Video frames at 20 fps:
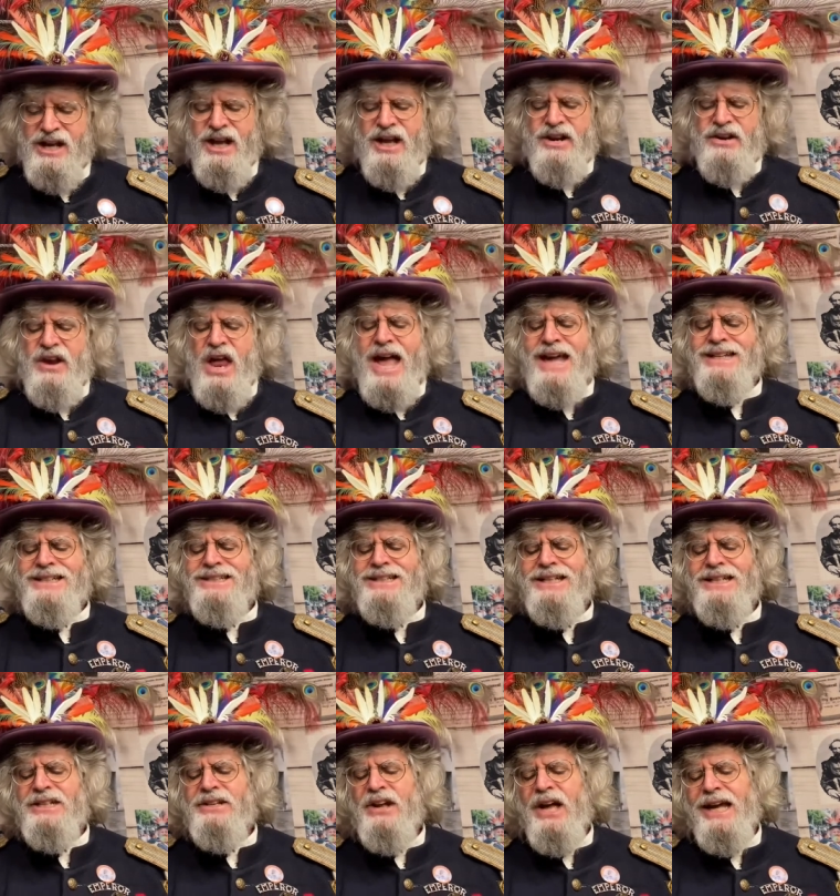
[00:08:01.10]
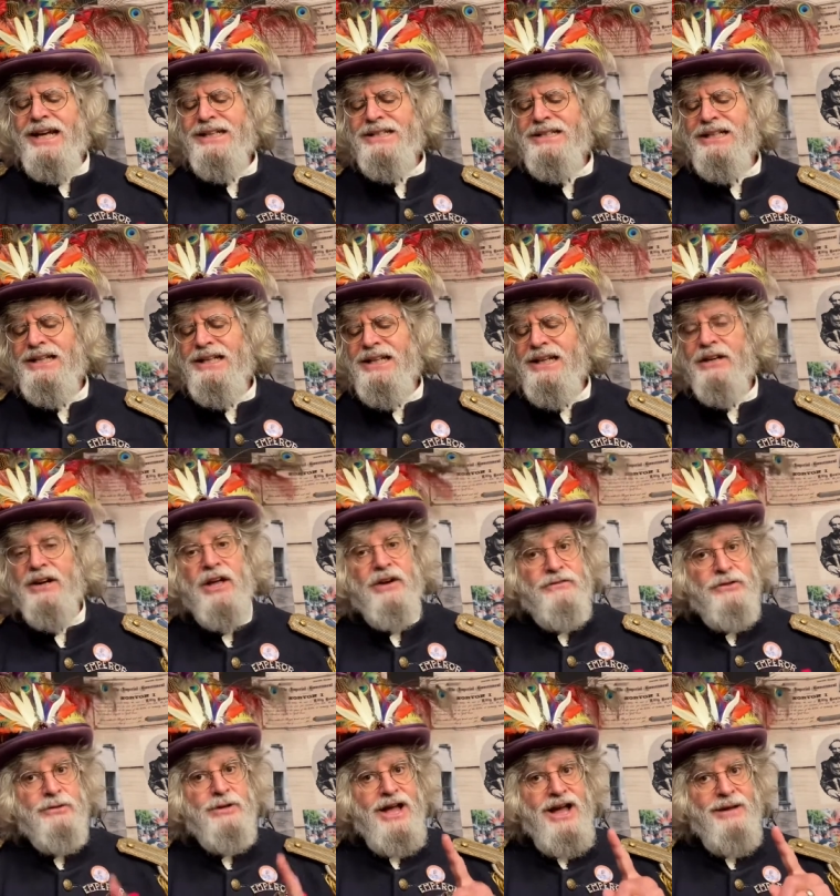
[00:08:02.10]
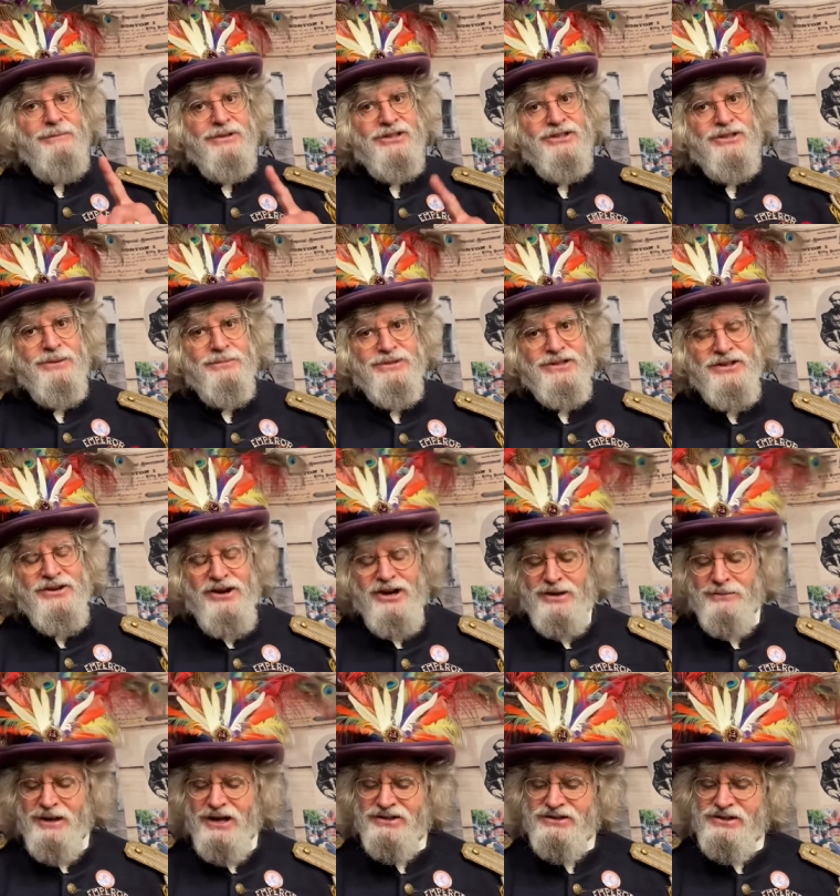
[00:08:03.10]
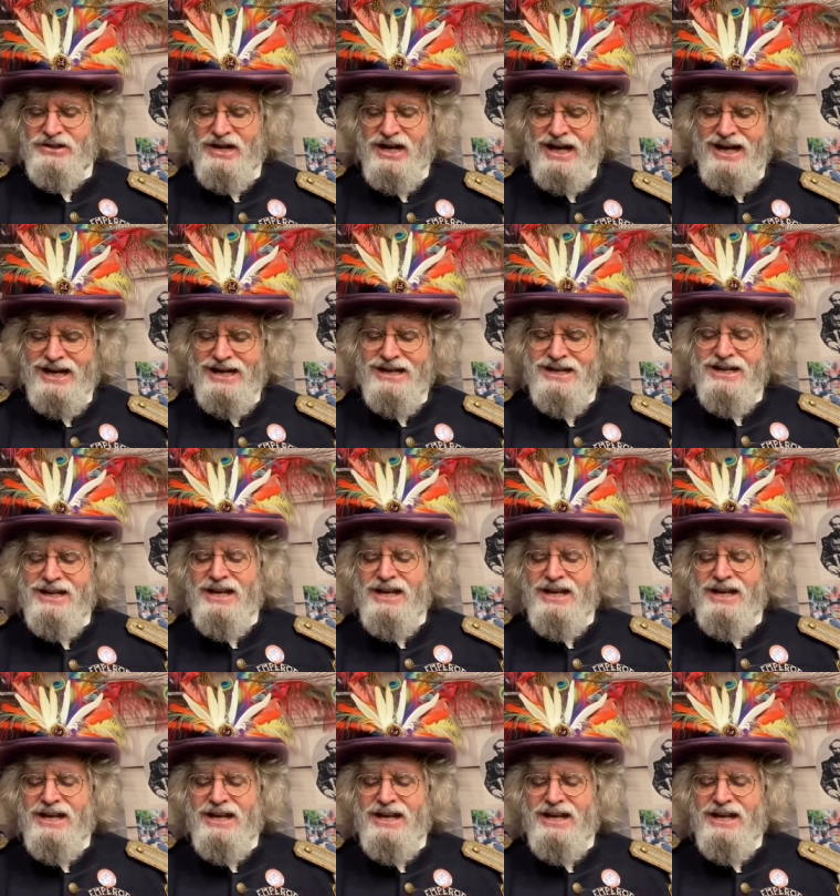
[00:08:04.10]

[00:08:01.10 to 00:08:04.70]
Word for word: 1919, got a few comic strips to talk about today.